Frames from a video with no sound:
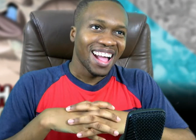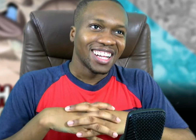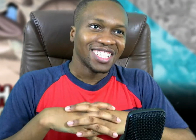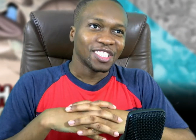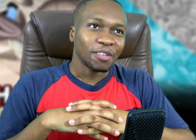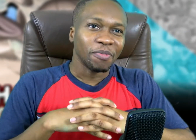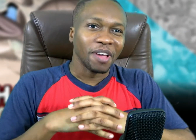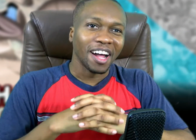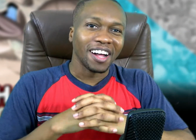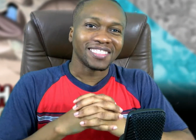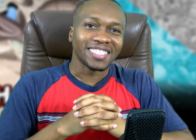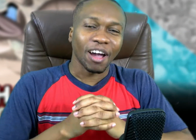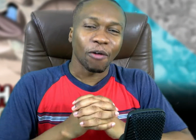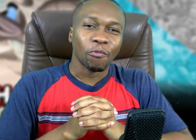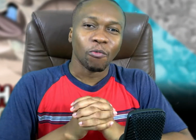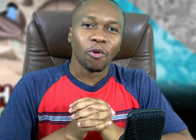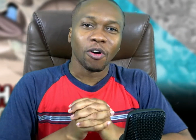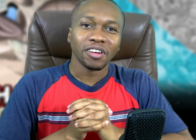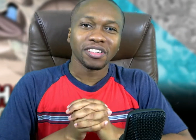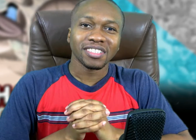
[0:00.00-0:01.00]
To be honest,
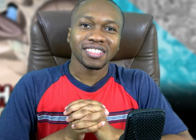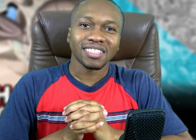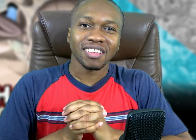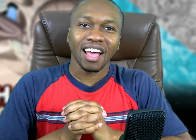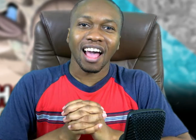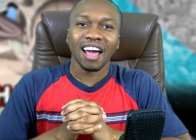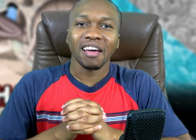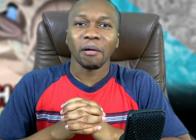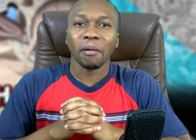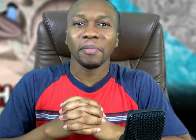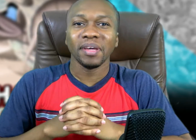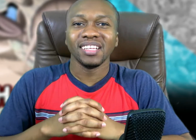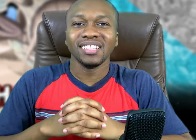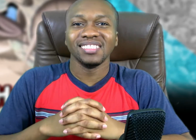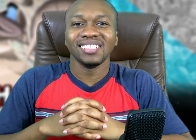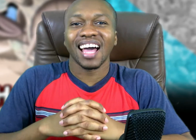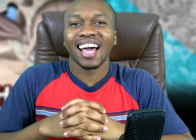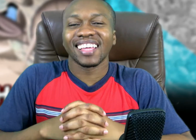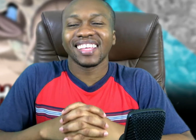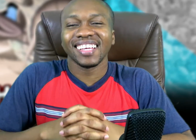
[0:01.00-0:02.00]

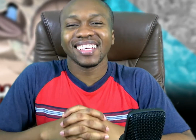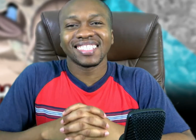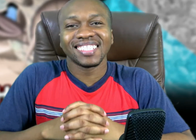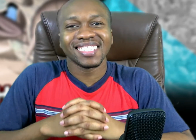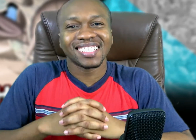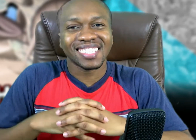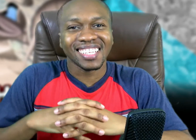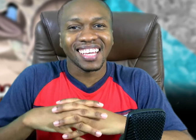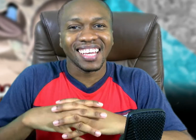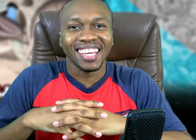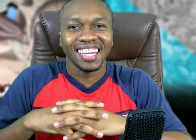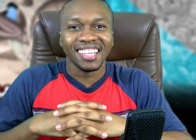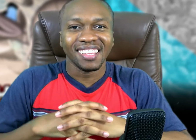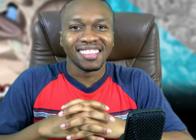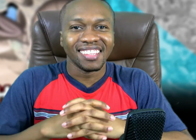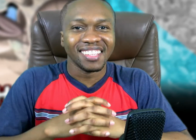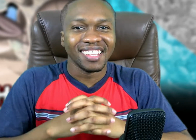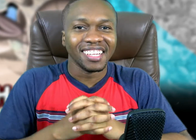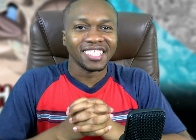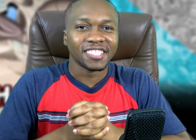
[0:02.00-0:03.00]
I guess it's in
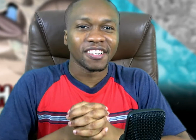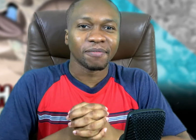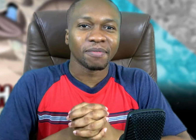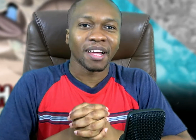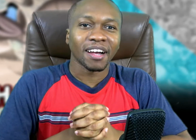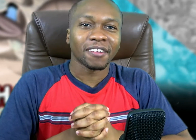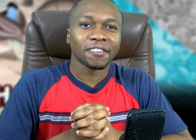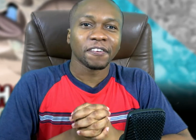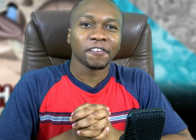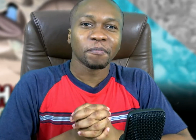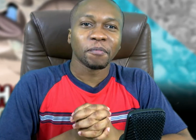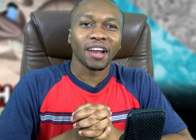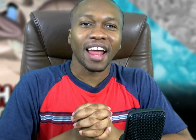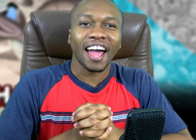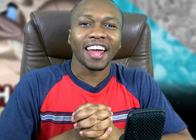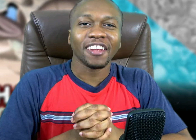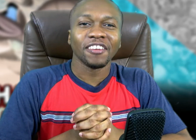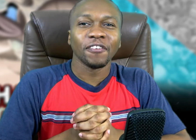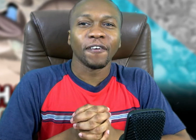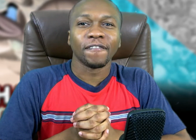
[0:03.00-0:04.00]
the nature of Black Clover, but
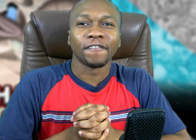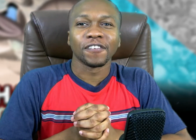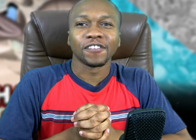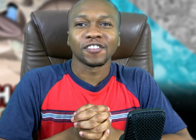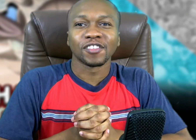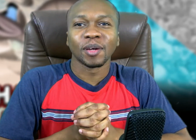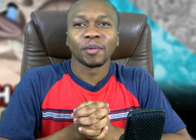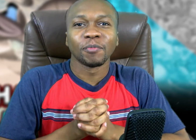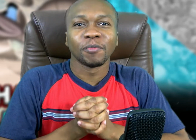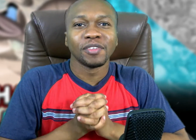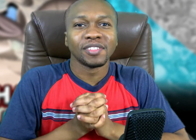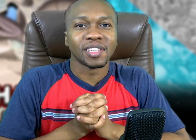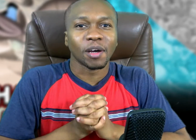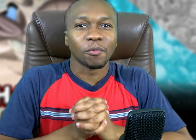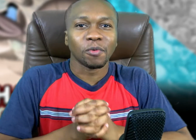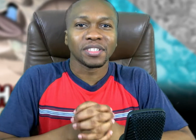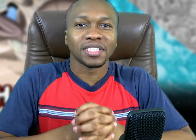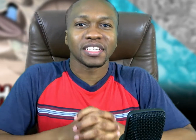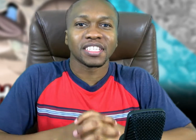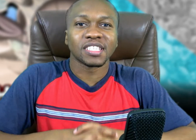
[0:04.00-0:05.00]
I don't know, for some reason I
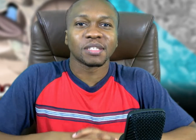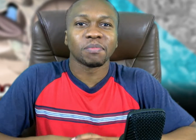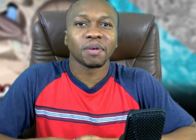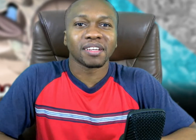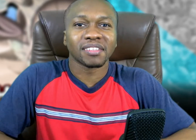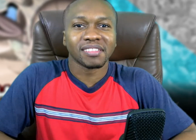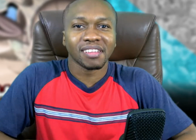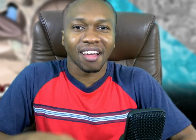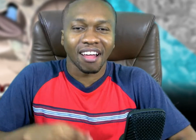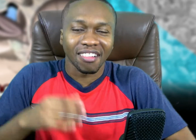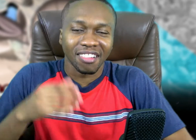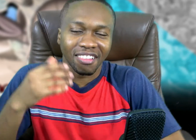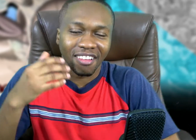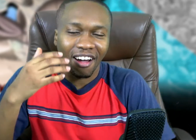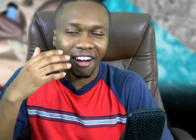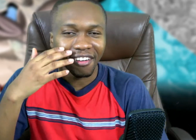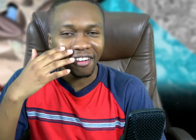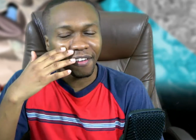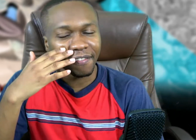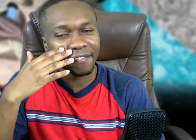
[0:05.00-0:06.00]
was expecting a
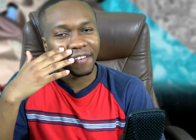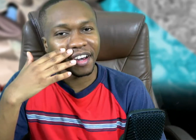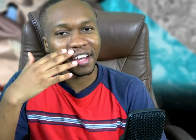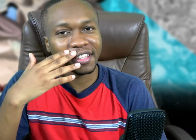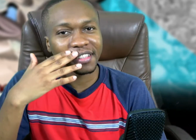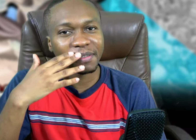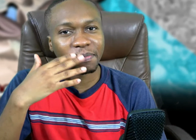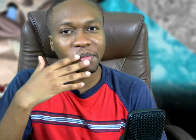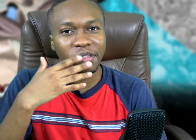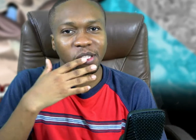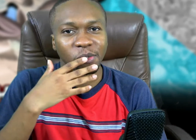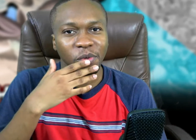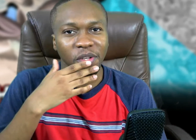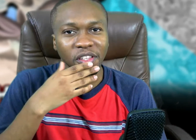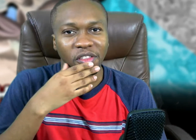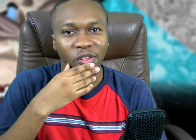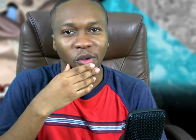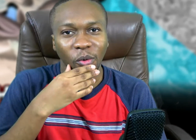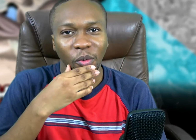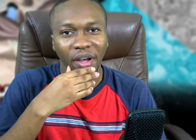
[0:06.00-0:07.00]
longer fight
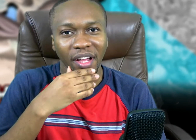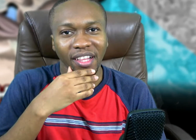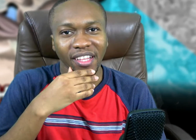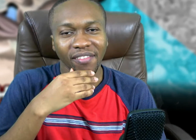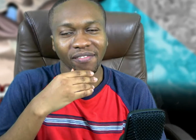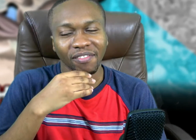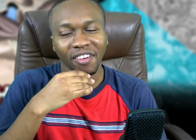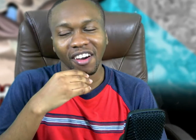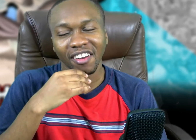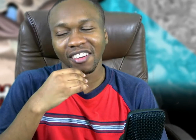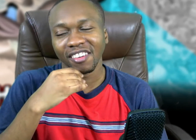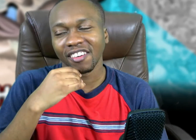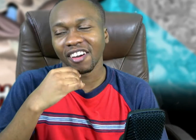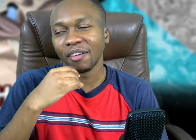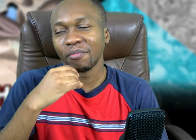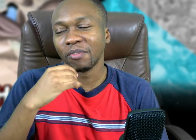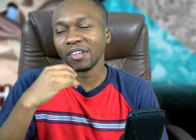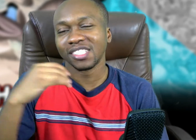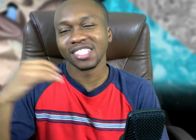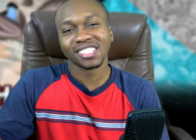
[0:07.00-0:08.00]
between Noelle and
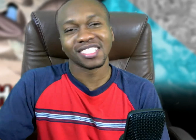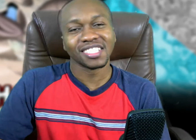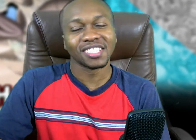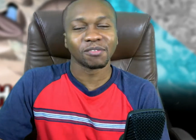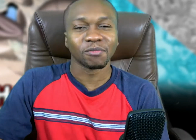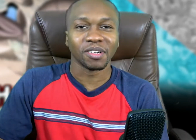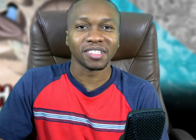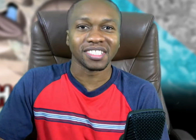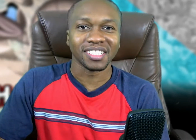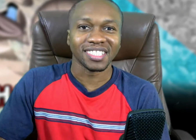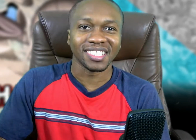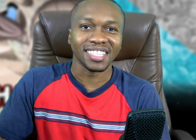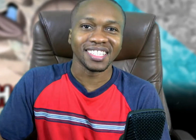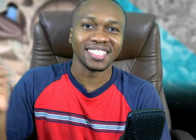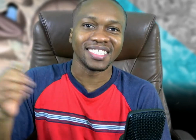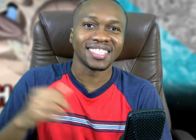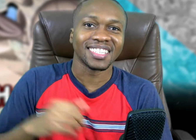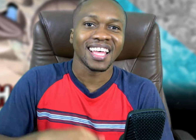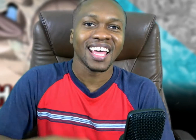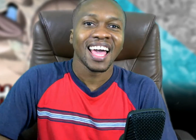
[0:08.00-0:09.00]
Vanica, but it is what it
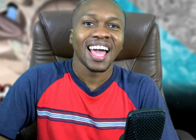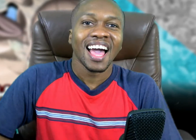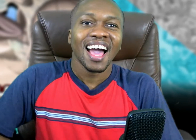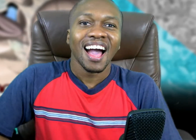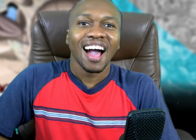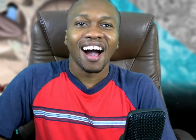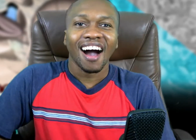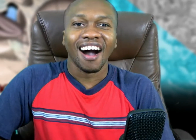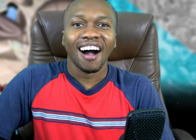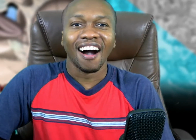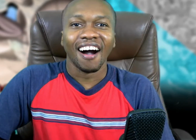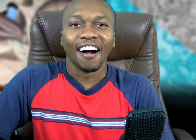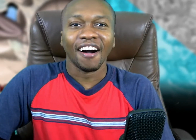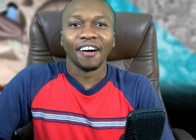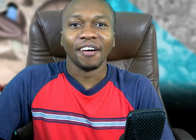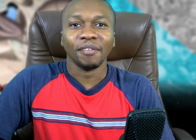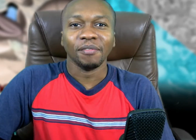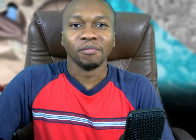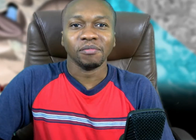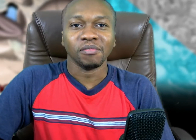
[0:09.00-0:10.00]
is.
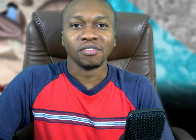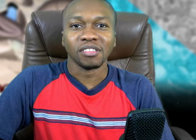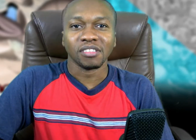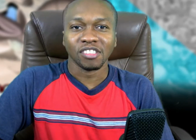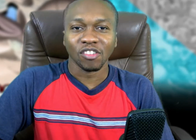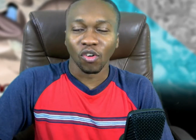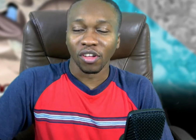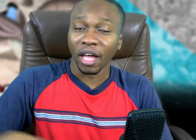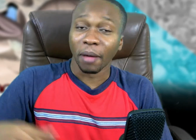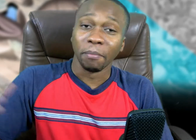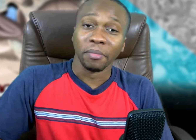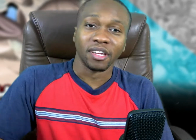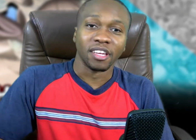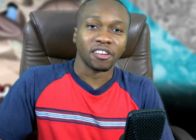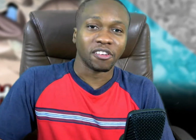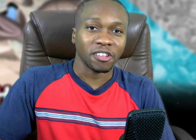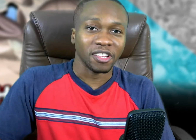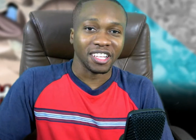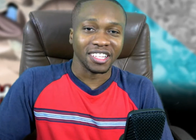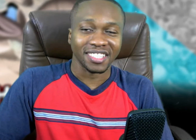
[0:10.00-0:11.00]
Know that
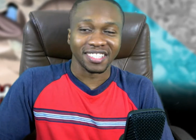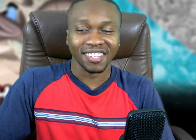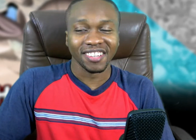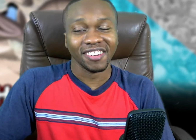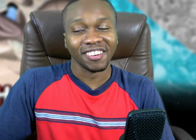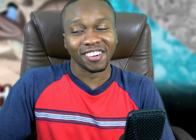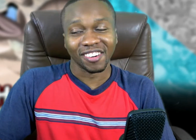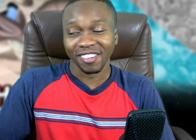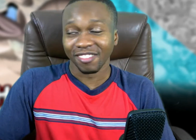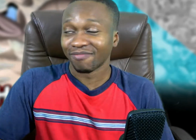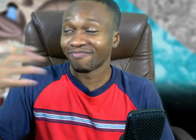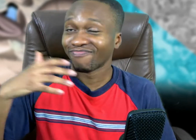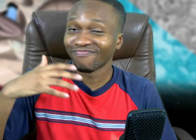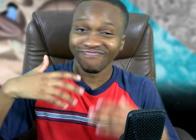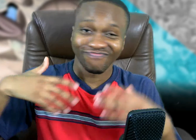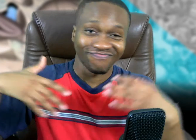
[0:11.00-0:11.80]
Magicula's here,